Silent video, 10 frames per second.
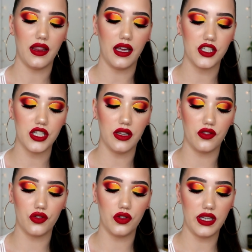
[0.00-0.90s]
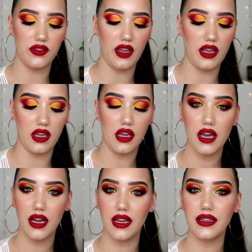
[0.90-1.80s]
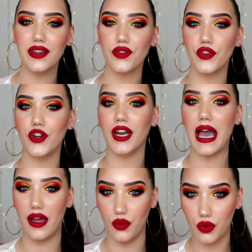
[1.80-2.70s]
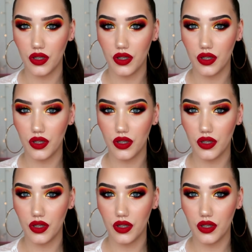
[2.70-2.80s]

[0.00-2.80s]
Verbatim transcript: that she is releasing, at least for now.